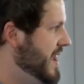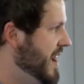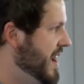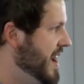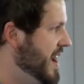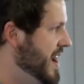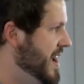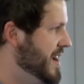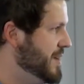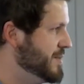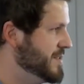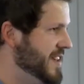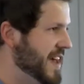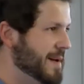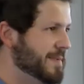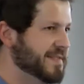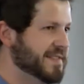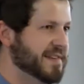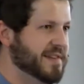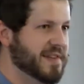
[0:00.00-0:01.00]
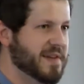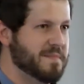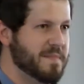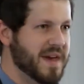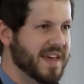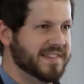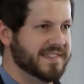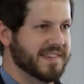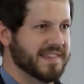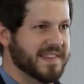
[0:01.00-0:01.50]
Uh, and it was absolutely
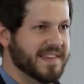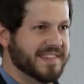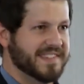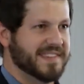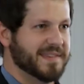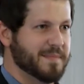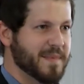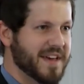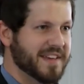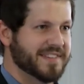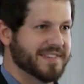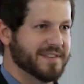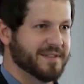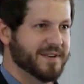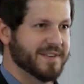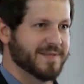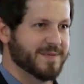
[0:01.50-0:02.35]
amazing this semester